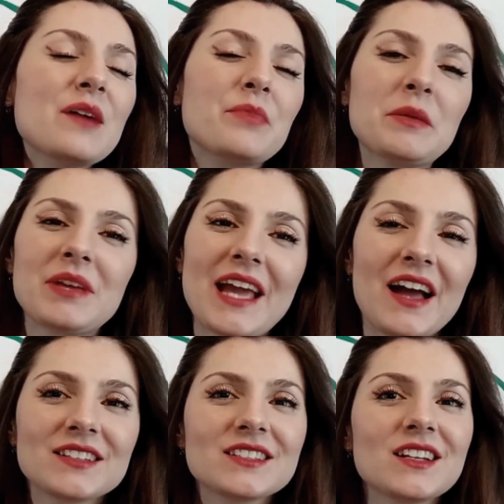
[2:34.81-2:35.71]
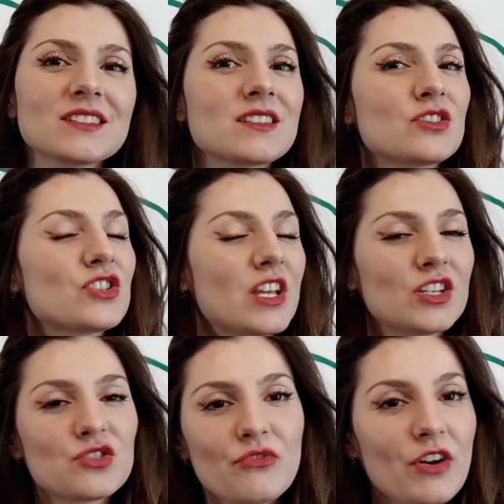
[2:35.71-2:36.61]
BABYCAT doesn't
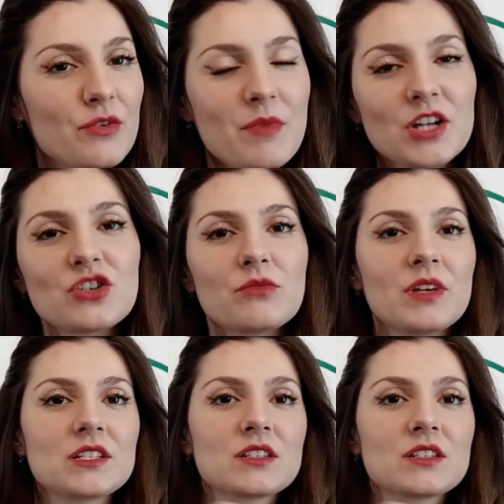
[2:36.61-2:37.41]
change very much on my